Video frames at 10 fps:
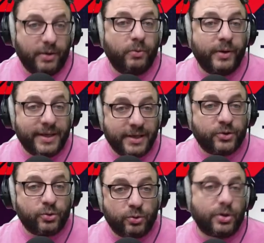we can
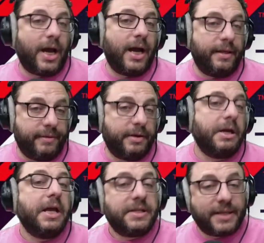choose either
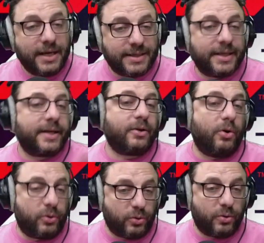Street Shark
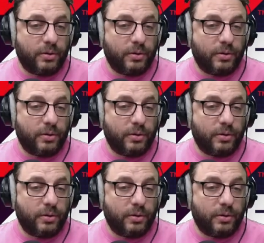or